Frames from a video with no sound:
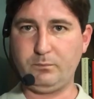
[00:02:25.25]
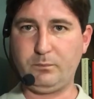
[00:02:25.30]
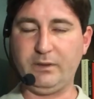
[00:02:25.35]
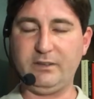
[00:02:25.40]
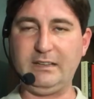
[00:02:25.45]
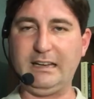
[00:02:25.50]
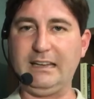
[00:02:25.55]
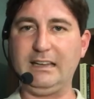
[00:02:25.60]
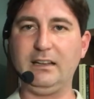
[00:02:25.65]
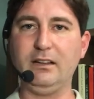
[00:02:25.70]

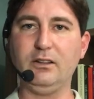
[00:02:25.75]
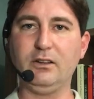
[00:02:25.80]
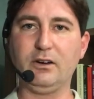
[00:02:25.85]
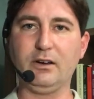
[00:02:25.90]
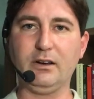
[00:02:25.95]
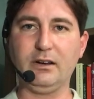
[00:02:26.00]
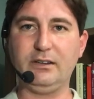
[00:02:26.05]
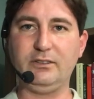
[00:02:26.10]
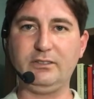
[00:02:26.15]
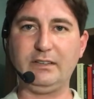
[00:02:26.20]

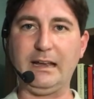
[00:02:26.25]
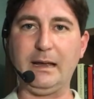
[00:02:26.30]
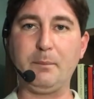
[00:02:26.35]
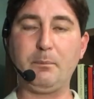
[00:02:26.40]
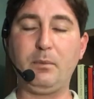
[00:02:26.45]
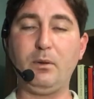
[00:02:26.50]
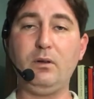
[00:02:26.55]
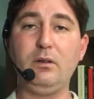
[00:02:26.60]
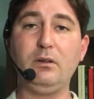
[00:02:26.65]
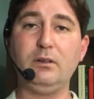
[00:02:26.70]
particular
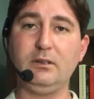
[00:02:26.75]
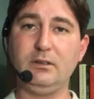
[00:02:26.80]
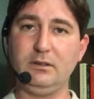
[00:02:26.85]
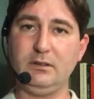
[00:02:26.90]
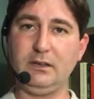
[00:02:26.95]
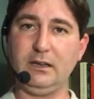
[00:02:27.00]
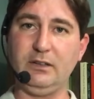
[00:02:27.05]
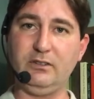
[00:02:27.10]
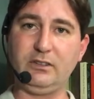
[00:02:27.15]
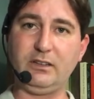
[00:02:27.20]
example
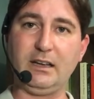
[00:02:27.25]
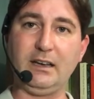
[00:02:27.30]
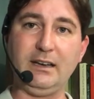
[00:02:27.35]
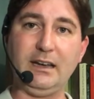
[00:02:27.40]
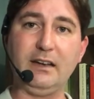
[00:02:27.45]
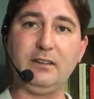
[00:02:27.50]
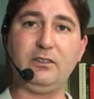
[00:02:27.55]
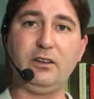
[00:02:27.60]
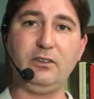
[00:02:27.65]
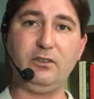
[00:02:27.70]
is
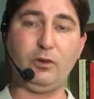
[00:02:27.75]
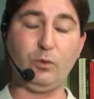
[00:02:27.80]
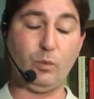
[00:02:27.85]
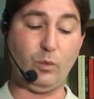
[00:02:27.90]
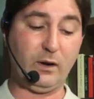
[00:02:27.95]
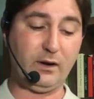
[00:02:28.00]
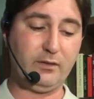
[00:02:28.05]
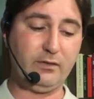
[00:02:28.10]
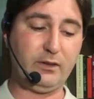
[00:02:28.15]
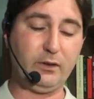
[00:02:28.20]
connected to
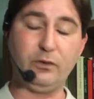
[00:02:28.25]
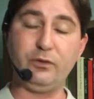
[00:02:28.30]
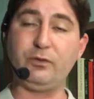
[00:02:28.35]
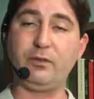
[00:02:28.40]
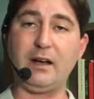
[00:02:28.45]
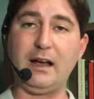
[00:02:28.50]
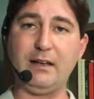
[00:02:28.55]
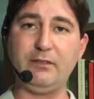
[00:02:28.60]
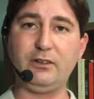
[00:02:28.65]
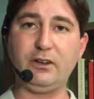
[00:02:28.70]
one of those
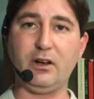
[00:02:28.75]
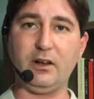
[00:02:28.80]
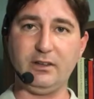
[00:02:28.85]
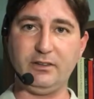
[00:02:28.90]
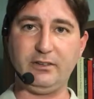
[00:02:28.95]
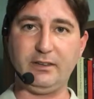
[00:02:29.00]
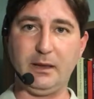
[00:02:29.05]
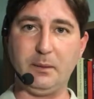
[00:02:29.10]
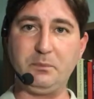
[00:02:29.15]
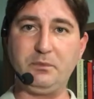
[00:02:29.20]
five
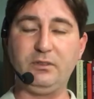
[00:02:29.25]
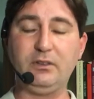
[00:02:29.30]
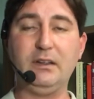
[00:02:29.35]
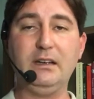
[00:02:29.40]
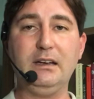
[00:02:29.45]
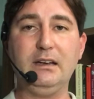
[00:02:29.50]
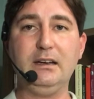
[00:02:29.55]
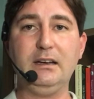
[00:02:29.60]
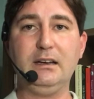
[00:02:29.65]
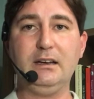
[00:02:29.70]
concepts.
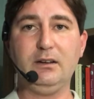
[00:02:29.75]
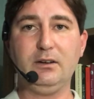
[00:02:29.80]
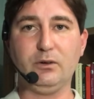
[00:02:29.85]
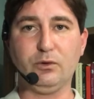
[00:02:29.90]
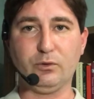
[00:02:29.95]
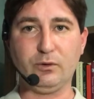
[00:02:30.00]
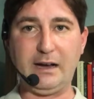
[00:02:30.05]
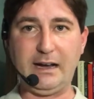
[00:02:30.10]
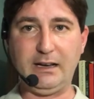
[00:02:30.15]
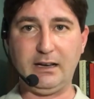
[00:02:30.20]

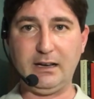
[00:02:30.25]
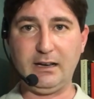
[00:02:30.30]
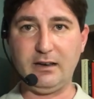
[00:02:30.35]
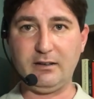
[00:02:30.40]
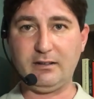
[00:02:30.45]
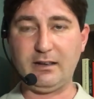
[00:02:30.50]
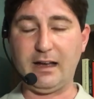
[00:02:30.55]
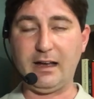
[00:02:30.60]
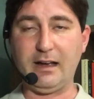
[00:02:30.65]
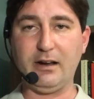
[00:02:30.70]
Write an
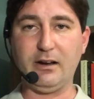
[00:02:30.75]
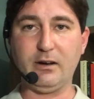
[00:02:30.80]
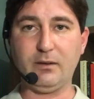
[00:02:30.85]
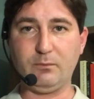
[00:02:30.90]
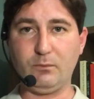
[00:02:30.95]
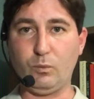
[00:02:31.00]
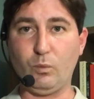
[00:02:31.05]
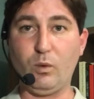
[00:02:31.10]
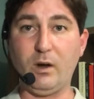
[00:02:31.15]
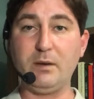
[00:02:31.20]

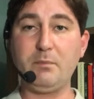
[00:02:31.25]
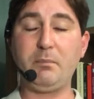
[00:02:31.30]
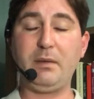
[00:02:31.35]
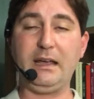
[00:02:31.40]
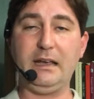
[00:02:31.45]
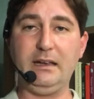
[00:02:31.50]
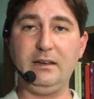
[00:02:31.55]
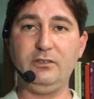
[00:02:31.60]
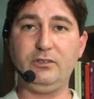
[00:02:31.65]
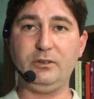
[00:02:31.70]
entire one
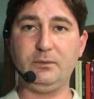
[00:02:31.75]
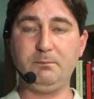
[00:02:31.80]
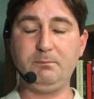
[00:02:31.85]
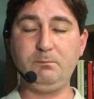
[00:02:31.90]
page